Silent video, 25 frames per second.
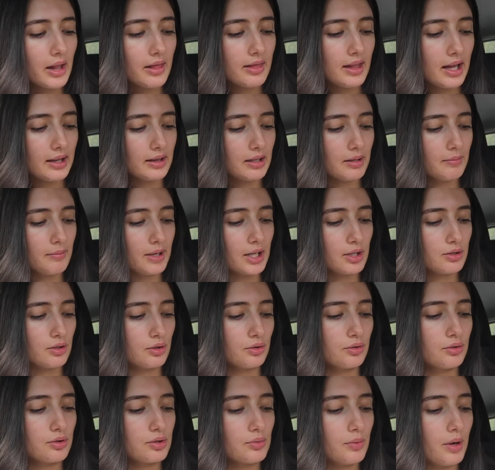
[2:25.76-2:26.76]
than the
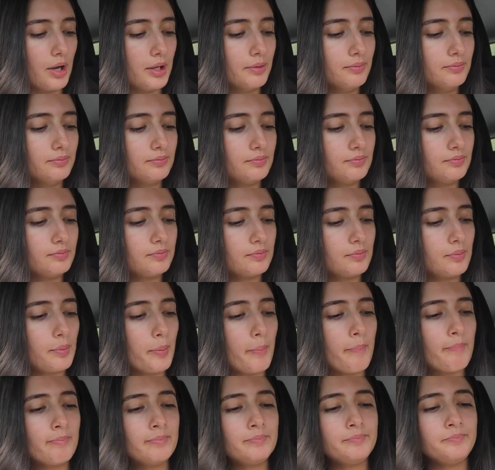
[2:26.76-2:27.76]
McDonald's one.
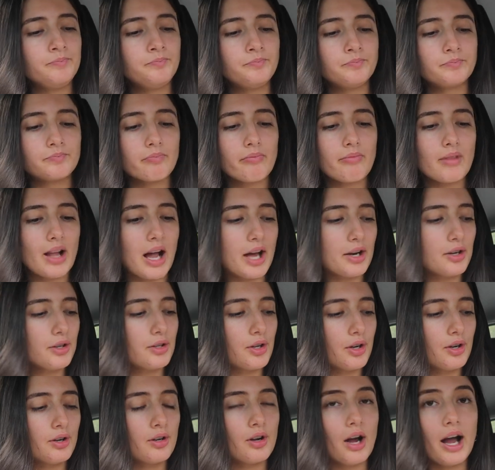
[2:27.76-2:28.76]
I
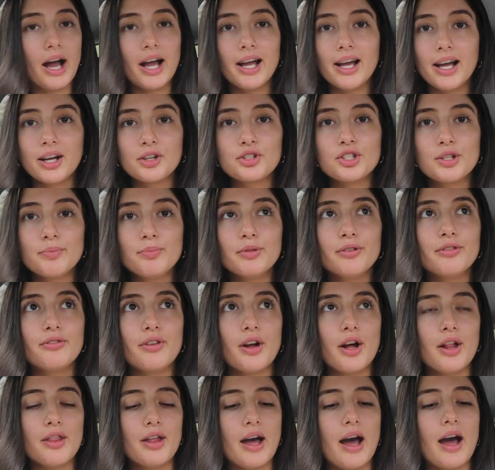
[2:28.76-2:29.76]
don't know, I actually
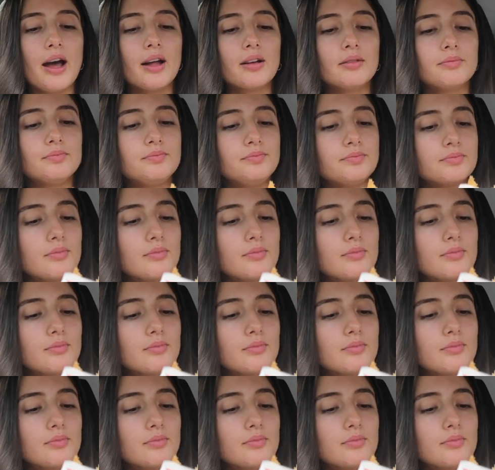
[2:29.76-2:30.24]
prefer that.